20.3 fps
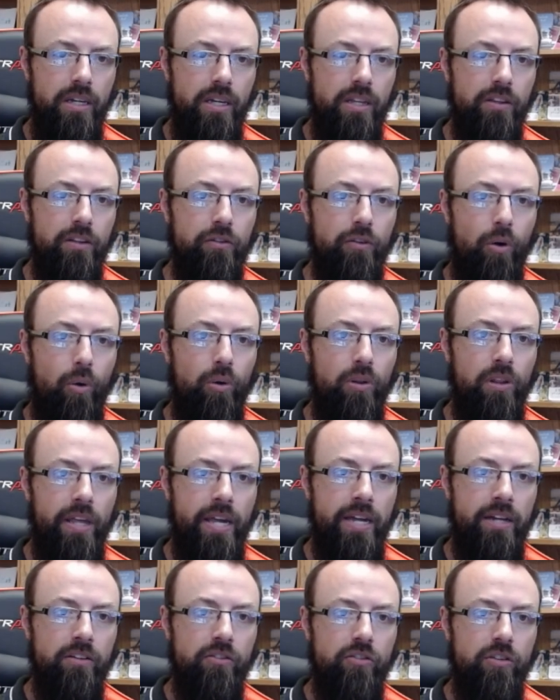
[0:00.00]
This whole
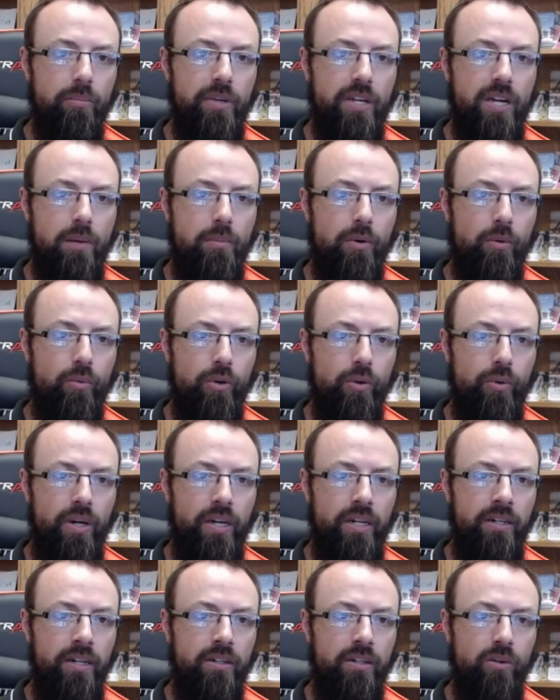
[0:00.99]
land shall become a
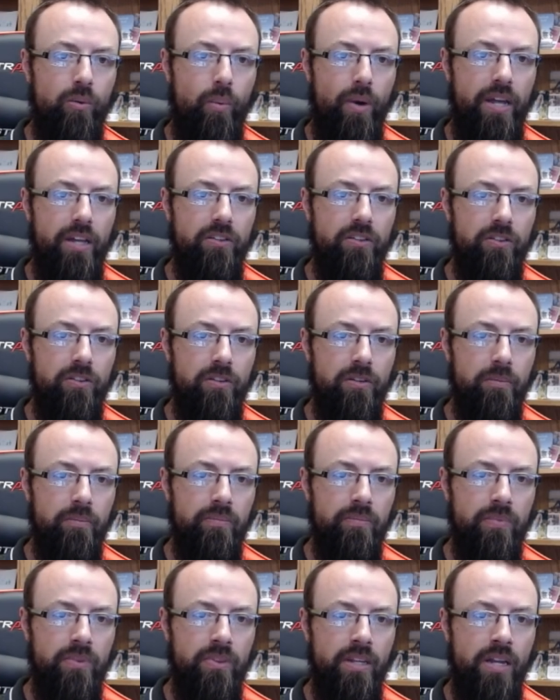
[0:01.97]
ruin and a waste,
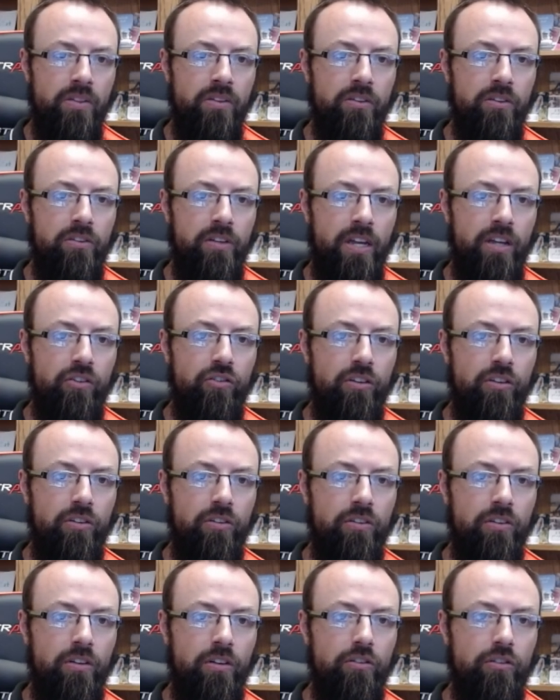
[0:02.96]
and these
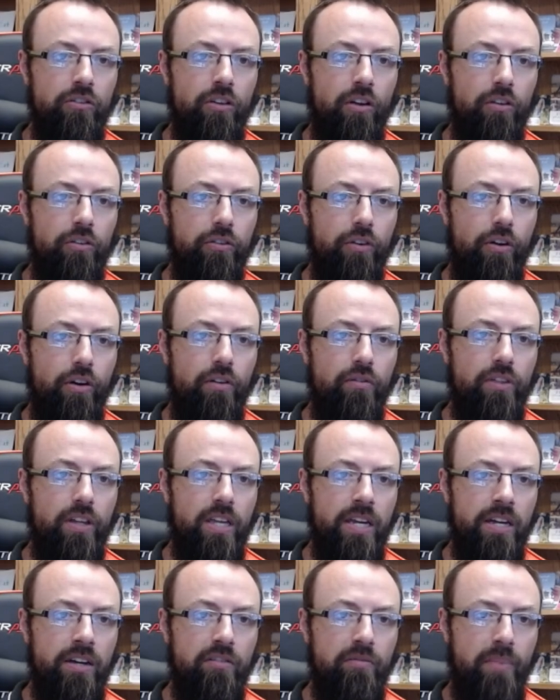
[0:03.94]
nations shall serve the
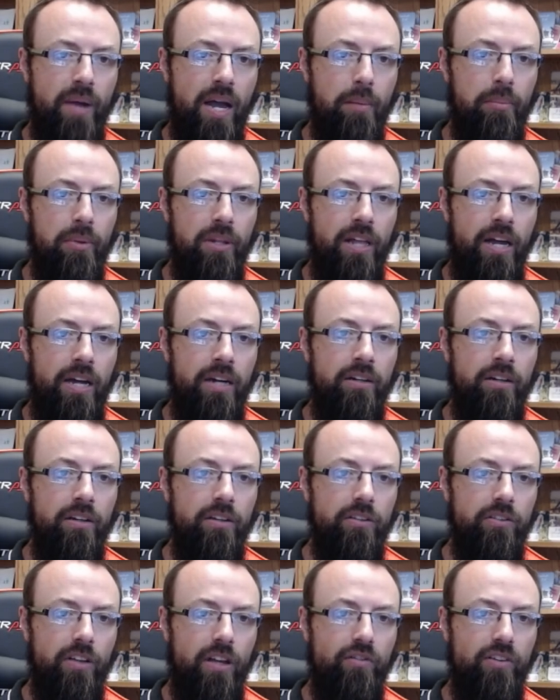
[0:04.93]
king of Babylon
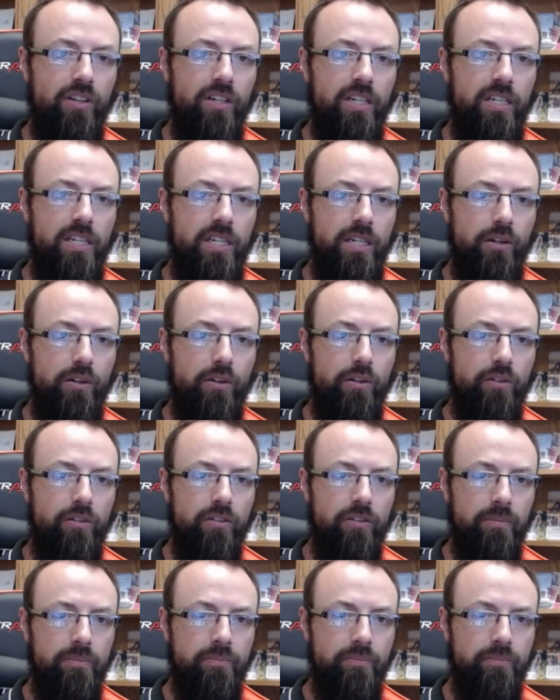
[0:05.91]
seventy years.